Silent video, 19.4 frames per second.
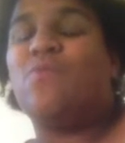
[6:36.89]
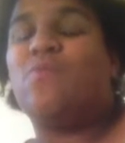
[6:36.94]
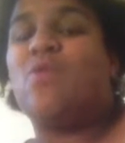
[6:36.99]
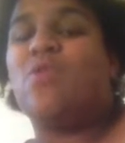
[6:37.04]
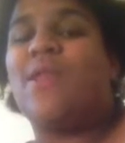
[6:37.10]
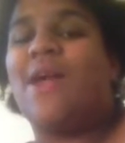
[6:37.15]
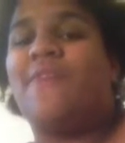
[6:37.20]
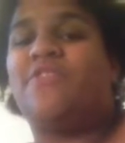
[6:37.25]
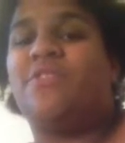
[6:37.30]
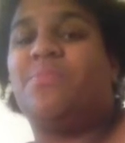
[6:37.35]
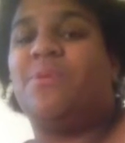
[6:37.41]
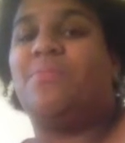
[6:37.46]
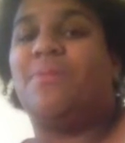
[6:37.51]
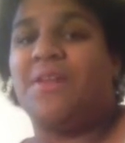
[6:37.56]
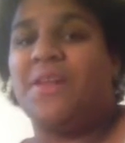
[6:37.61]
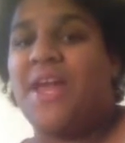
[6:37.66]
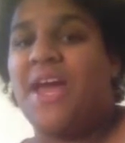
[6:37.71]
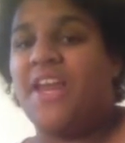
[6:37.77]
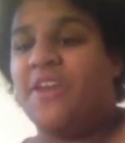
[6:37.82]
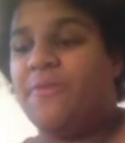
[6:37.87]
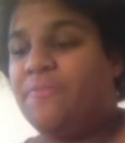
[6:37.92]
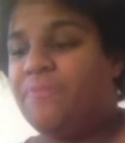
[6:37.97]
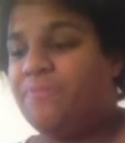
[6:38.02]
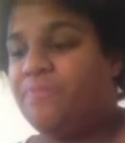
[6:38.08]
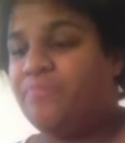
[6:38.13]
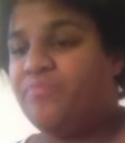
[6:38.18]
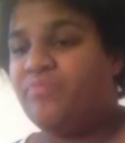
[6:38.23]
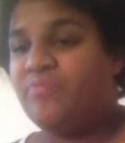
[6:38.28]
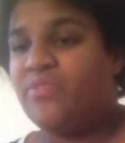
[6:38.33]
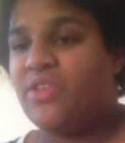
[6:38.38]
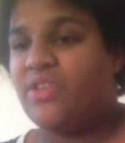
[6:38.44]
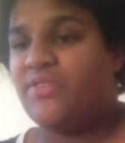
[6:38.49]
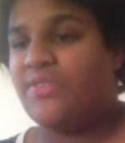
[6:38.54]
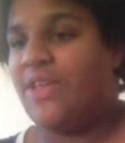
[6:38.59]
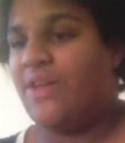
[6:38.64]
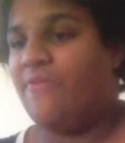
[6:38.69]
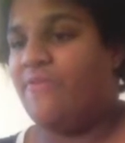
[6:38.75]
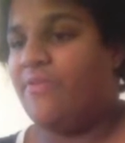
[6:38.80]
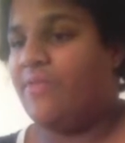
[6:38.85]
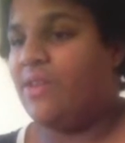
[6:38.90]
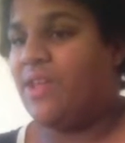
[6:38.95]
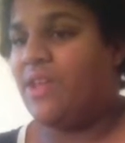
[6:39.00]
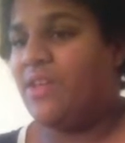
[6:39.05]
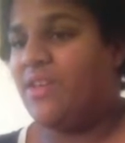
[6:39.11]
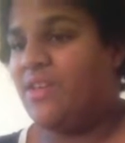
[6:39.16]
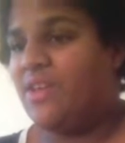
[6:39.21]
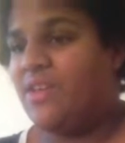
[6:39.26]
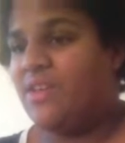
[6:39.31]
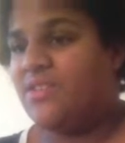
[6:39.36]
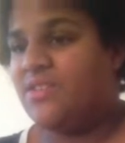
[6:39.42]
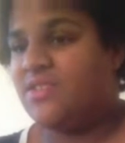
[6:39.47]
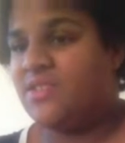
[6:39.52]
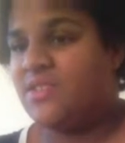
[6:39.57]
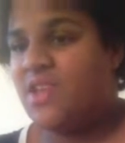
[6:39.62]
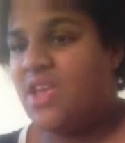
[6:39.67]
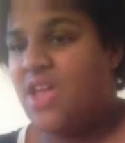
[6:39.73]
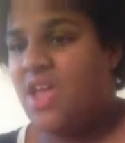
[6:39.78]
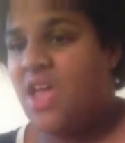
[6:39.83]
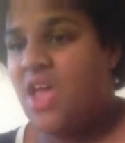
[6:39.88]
would have to be my nan. Definitely, yes.